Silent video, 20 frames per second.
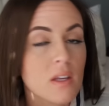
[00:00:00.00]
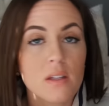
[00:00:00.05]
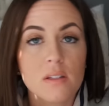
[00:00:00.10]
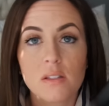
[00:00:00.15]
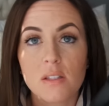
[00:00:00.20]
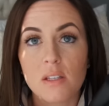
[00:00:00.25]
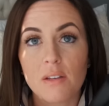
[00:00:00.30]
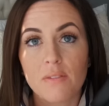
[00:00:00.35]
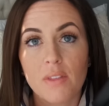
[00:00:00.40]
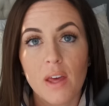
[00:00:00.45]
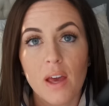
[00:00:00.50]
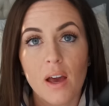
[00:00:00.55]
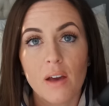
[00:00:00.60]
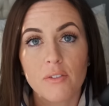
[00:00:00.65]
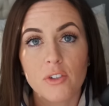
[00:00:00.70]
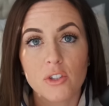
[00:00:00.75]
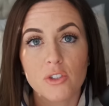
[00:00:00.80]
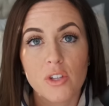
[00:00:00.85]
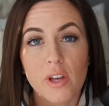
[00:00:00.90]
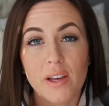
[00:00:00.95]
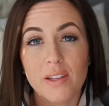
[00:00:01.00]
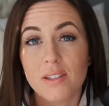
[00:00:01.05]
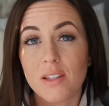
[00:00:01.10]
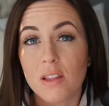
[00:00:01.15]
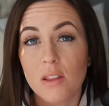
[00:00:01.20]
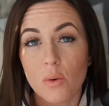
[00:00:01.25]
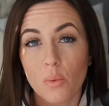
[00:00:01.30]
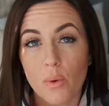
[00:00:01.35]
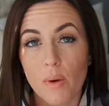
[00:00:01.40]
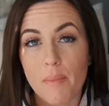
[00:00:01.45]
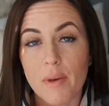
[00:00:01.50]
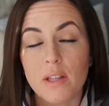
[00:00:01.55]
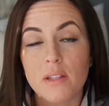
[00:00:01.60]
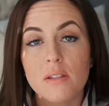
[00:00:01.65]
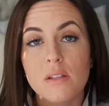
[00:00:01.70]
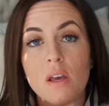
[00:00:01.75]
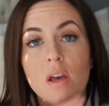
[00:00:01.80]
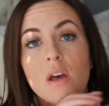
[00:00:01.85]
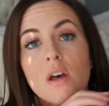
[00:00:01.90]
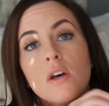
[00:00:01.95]
and see if they have your size in the
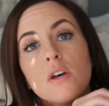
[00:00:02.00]
women's.